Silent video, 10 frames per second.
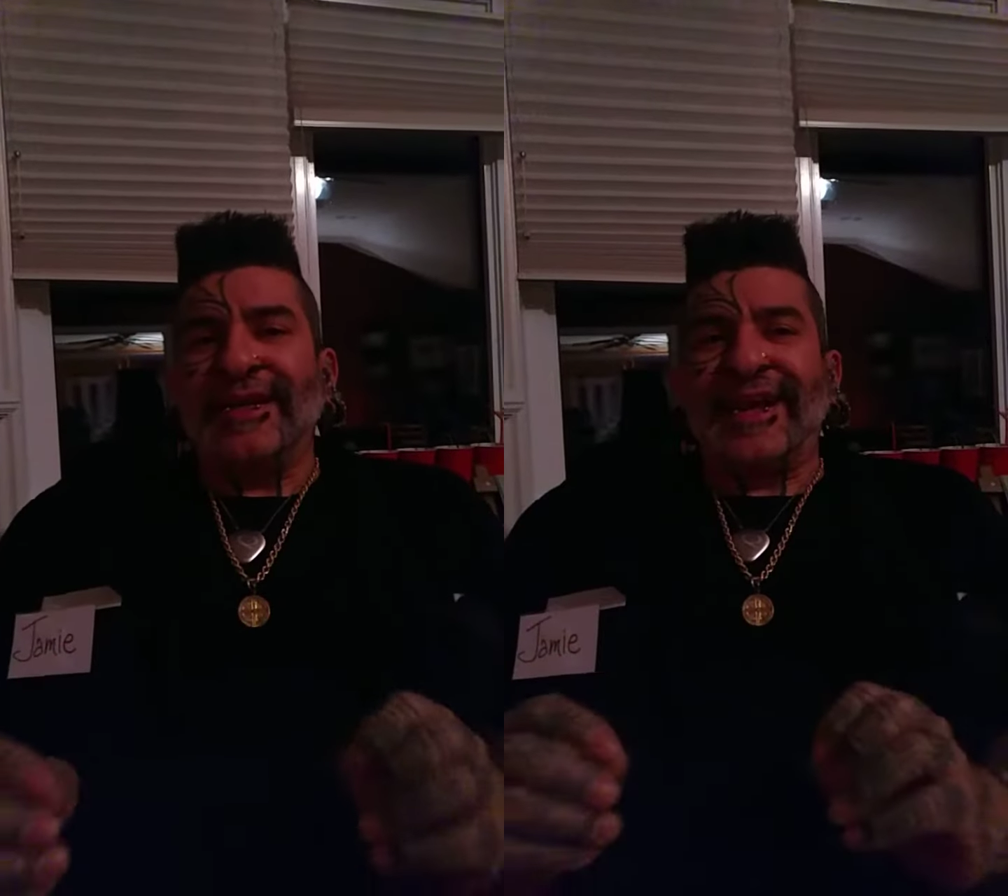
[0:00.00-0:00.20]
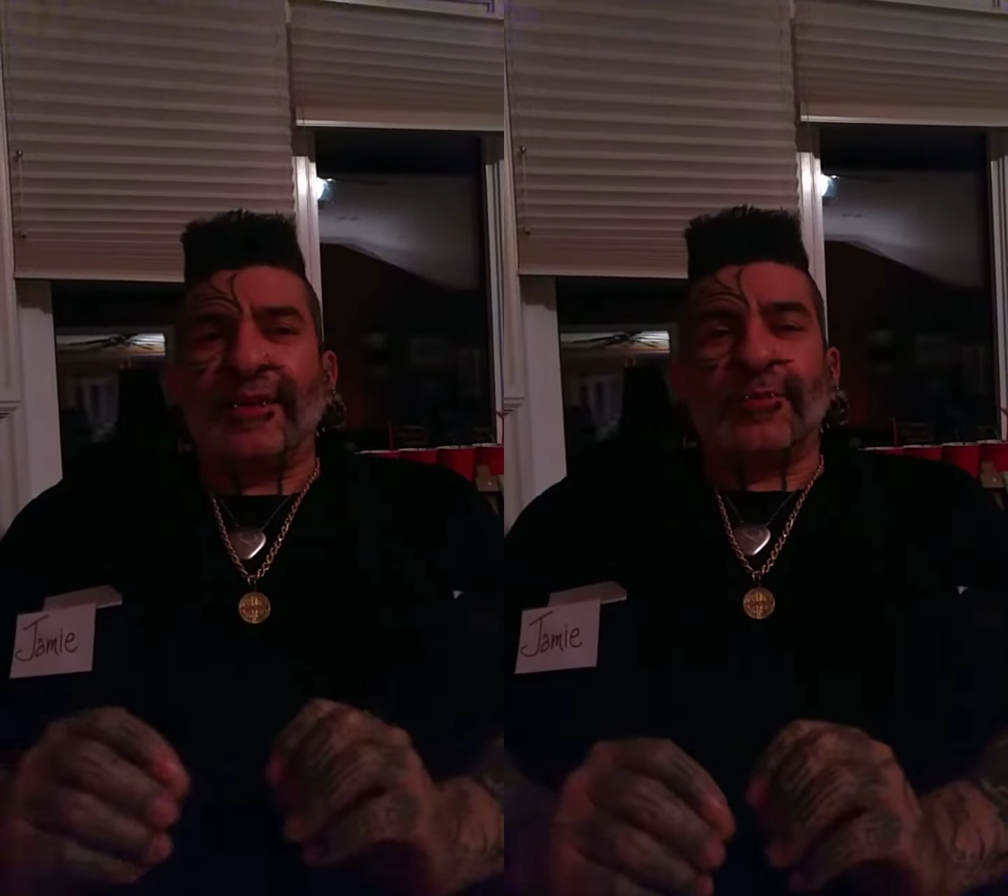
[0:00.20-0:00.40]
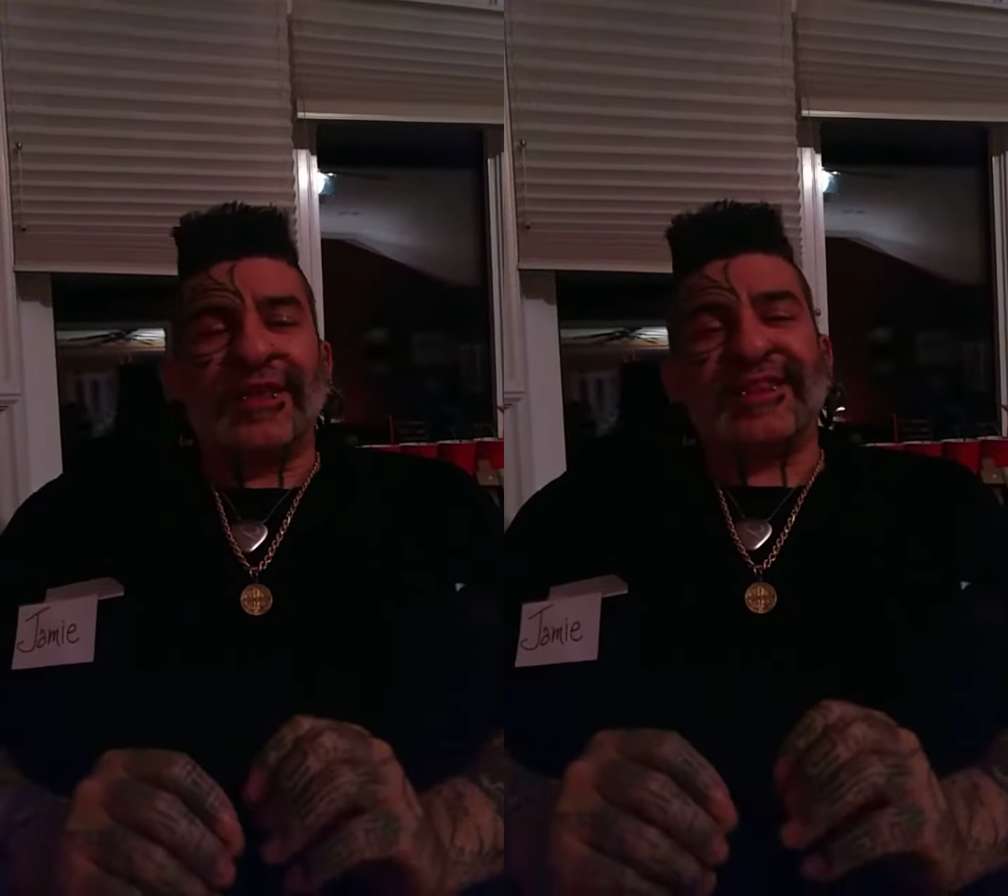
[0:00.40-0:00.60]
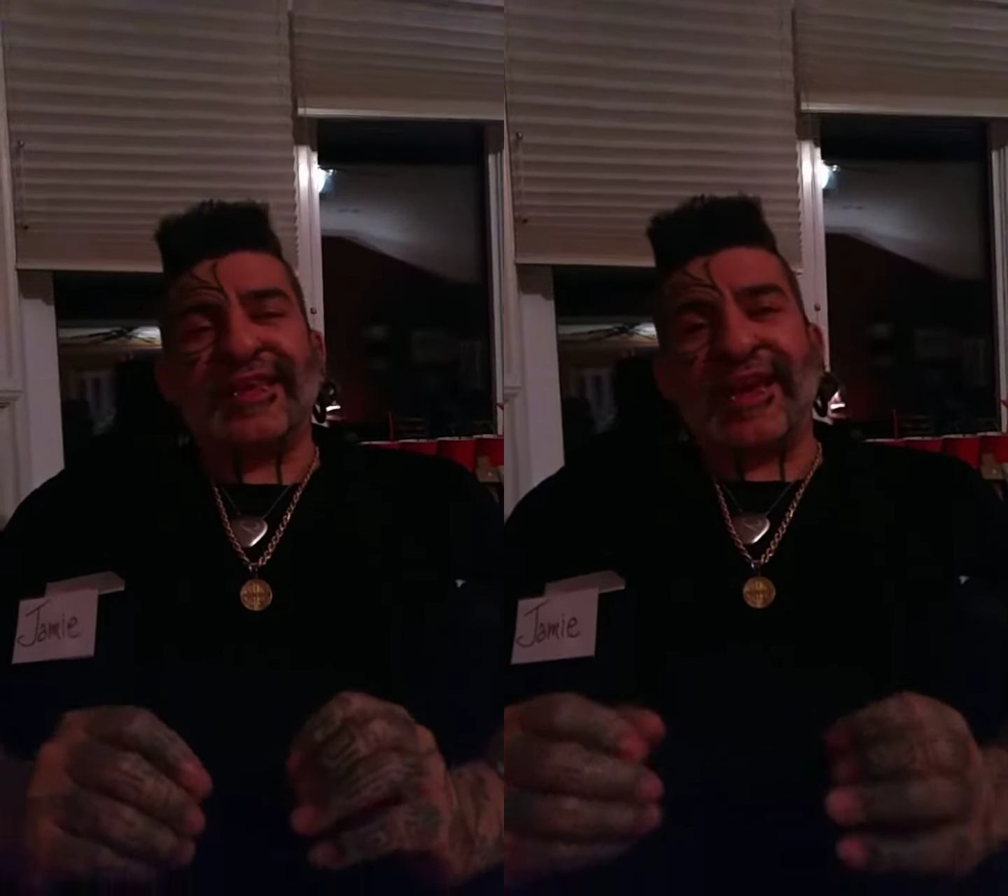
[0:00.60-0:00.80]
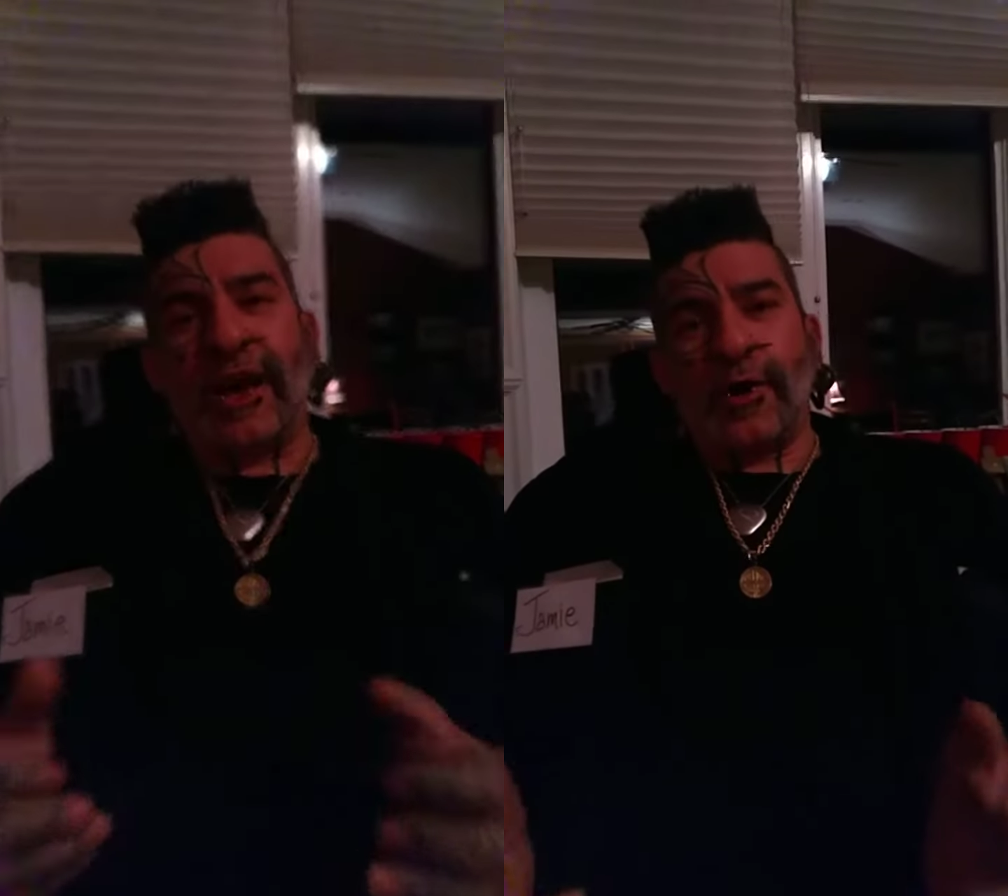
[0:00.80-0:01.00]
Now, the one
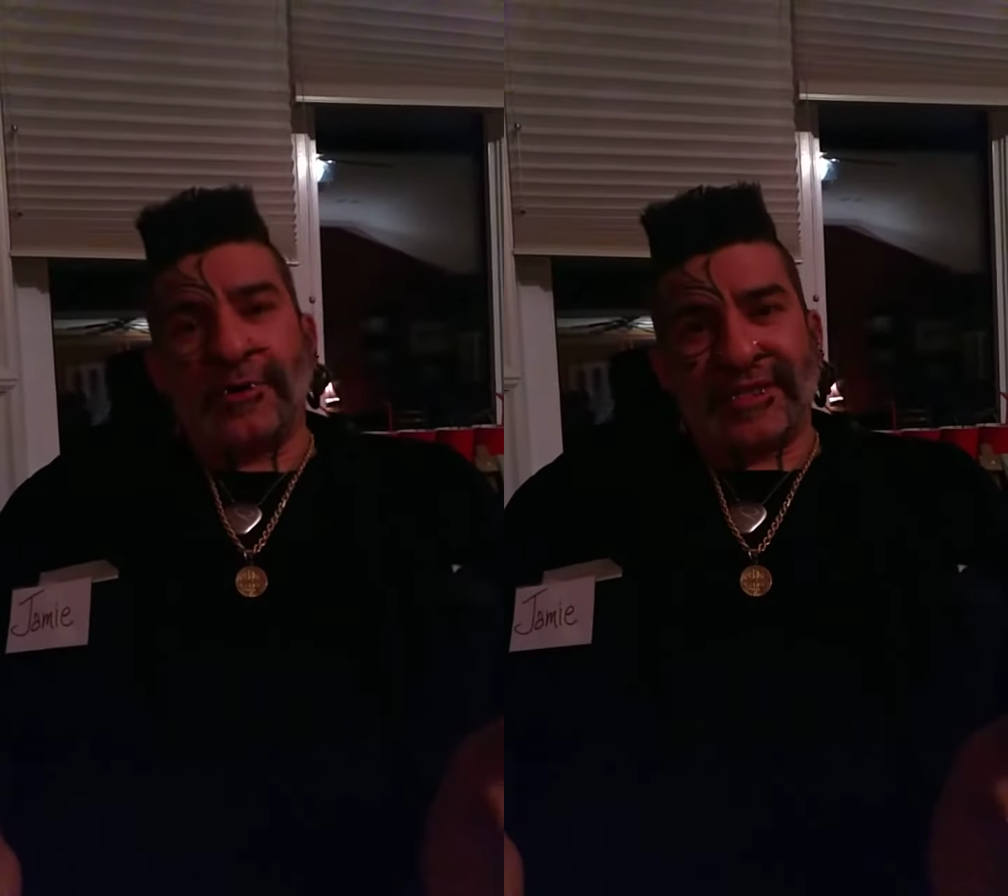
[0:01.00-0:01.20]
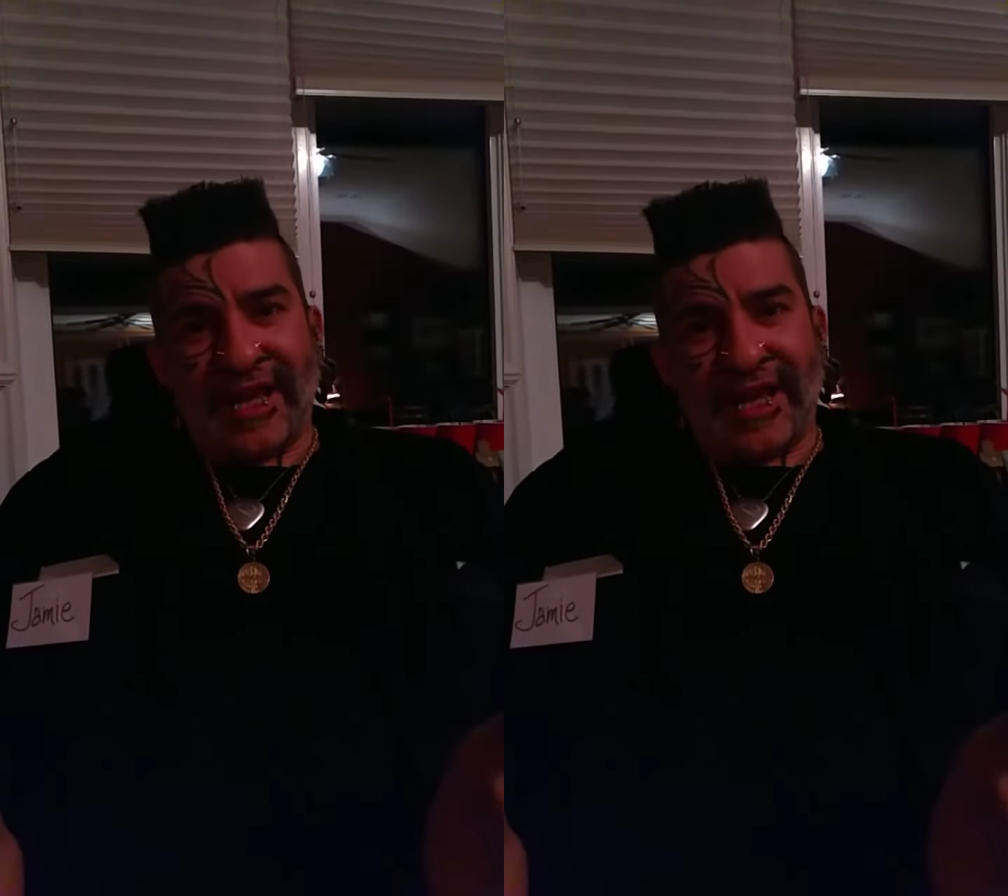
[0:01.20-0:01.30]
thing I always